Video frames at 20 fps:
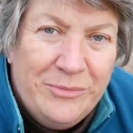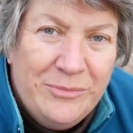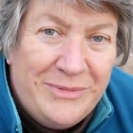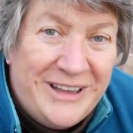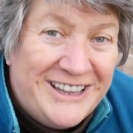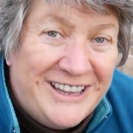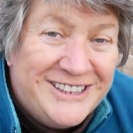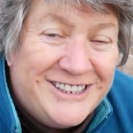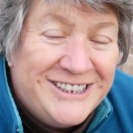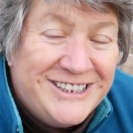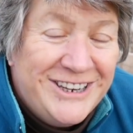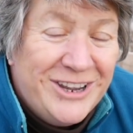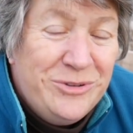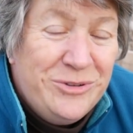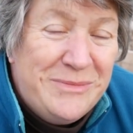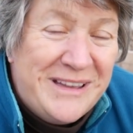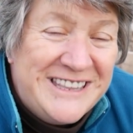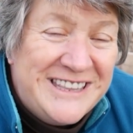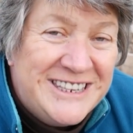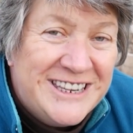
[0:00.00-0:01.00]
But
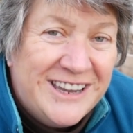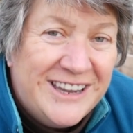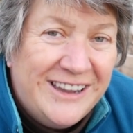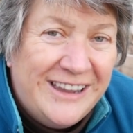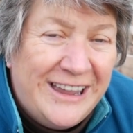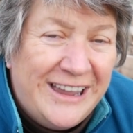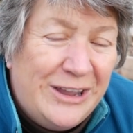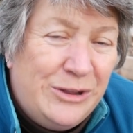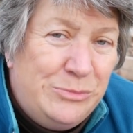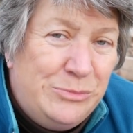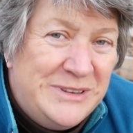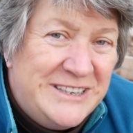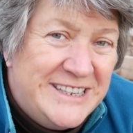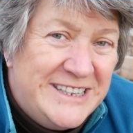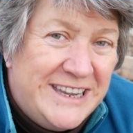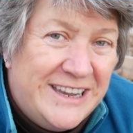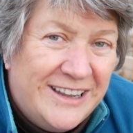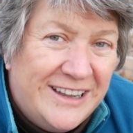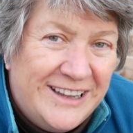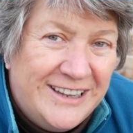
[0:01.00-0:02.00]
no matter how
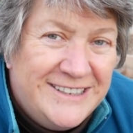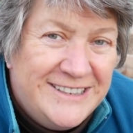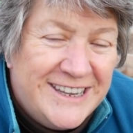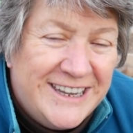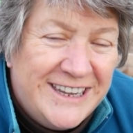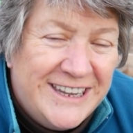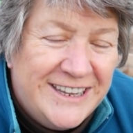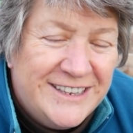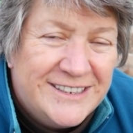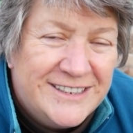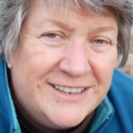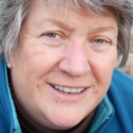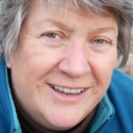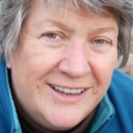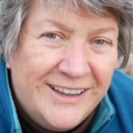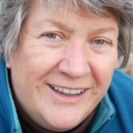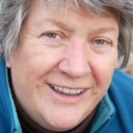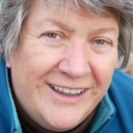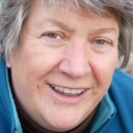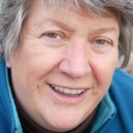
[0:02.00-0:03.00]
busy a day is,
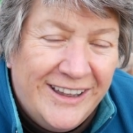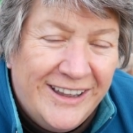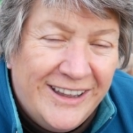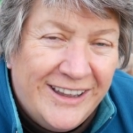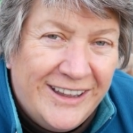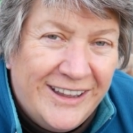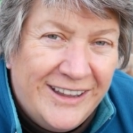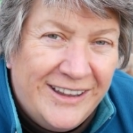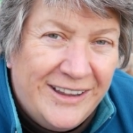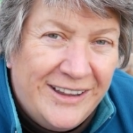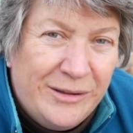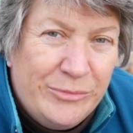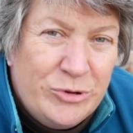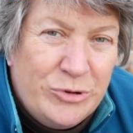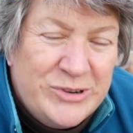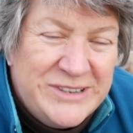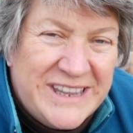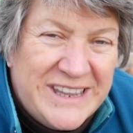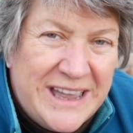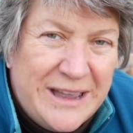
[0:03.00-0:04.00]
I'm
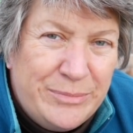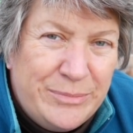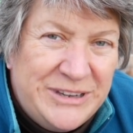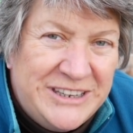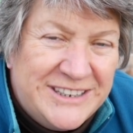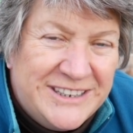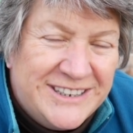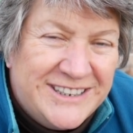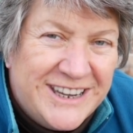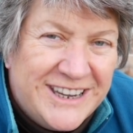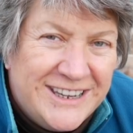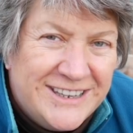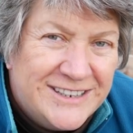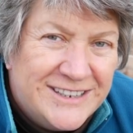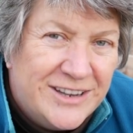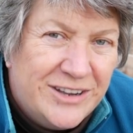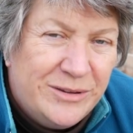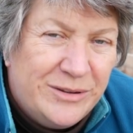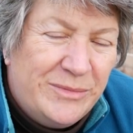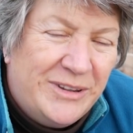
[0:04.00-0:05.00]
always happy to take
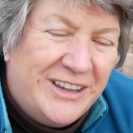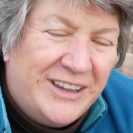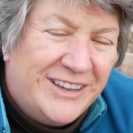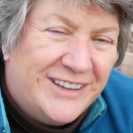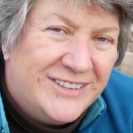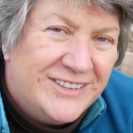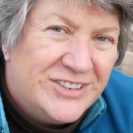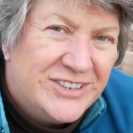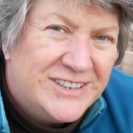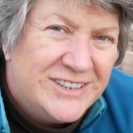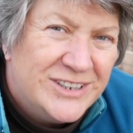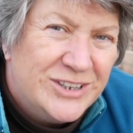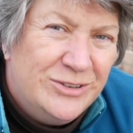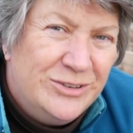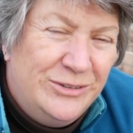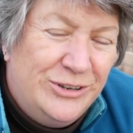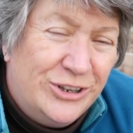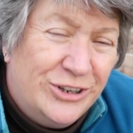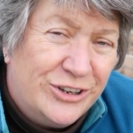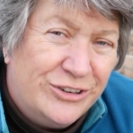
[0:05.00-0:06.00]
time just to
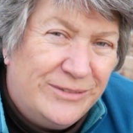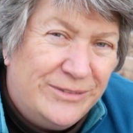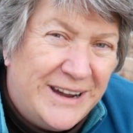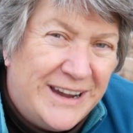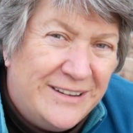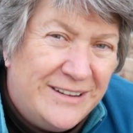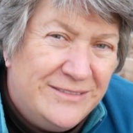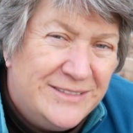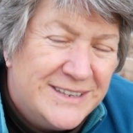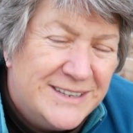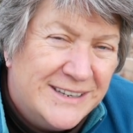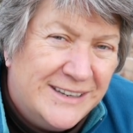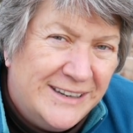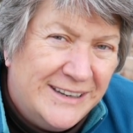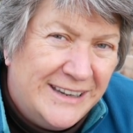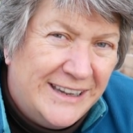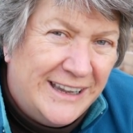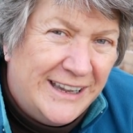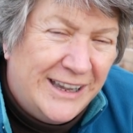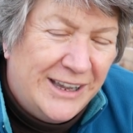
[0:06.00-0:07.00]
look around,
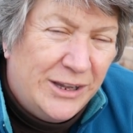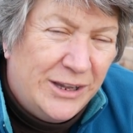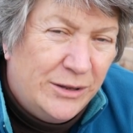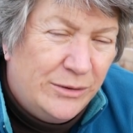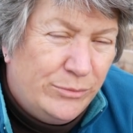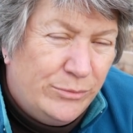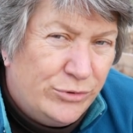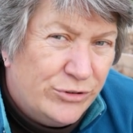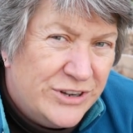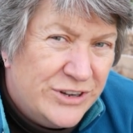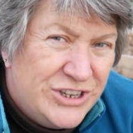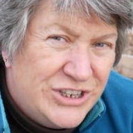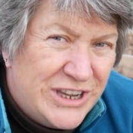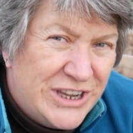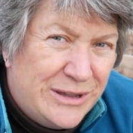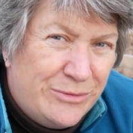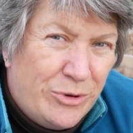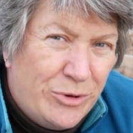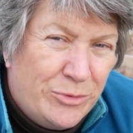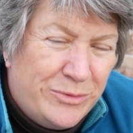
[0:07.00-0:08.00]

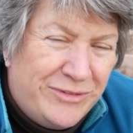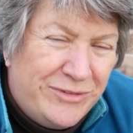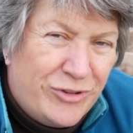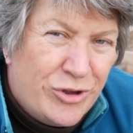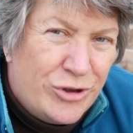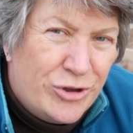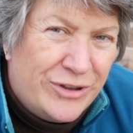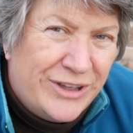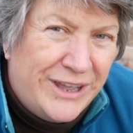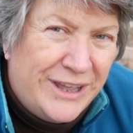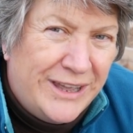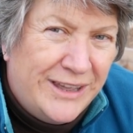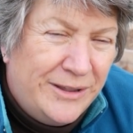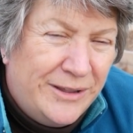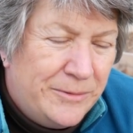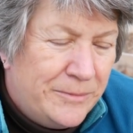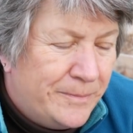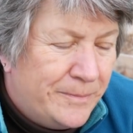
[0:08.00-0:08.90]
appreciate what we've got here,